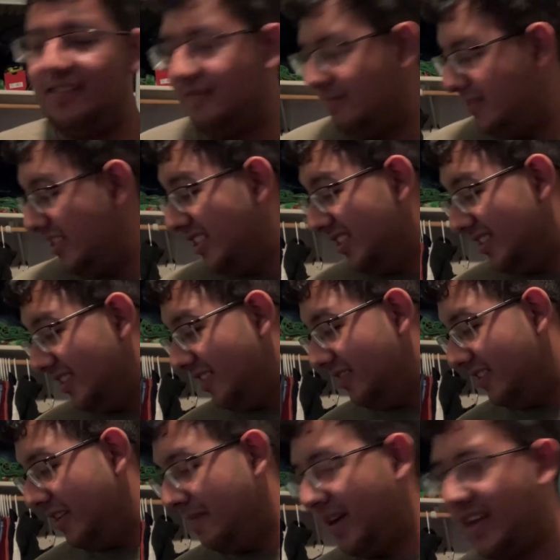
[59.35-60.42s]
which is
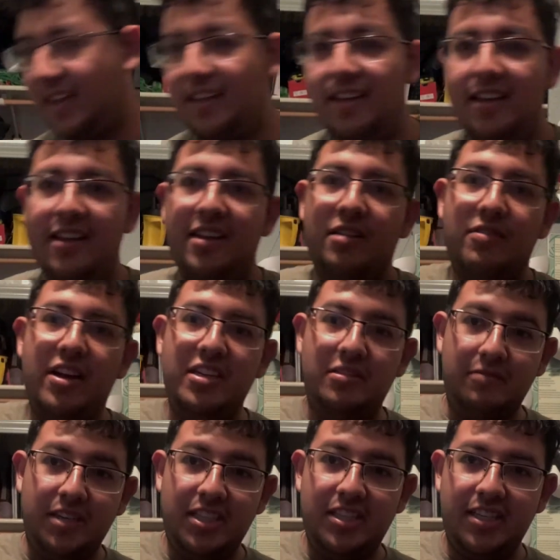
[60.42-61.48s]
literally my
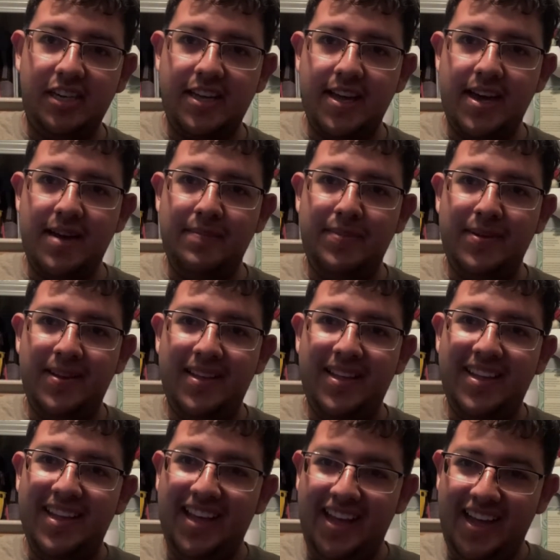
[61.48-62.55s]
graduation cap.
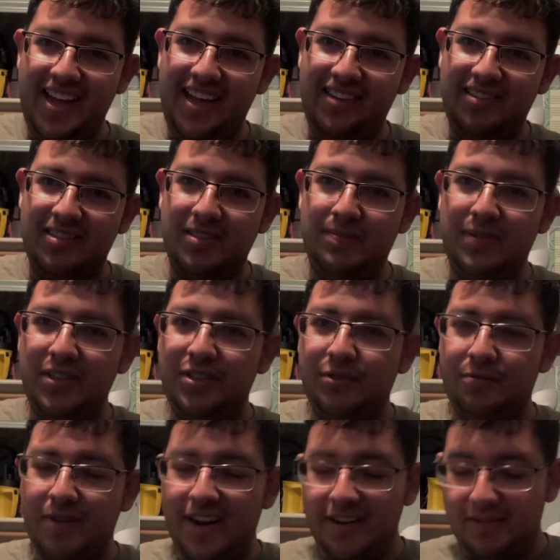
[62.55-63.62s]
And there's a bunch
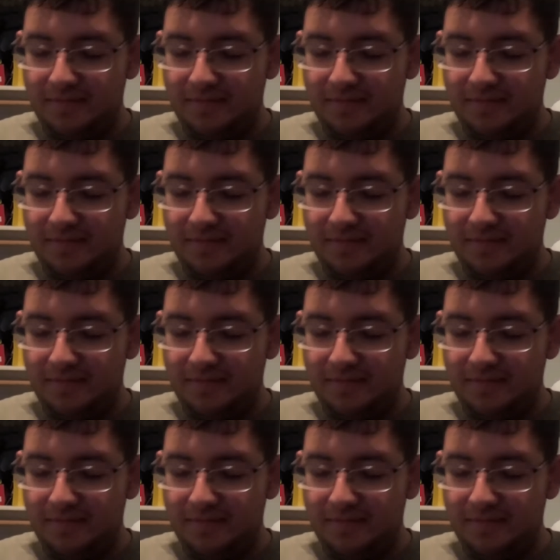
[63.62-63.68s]
of random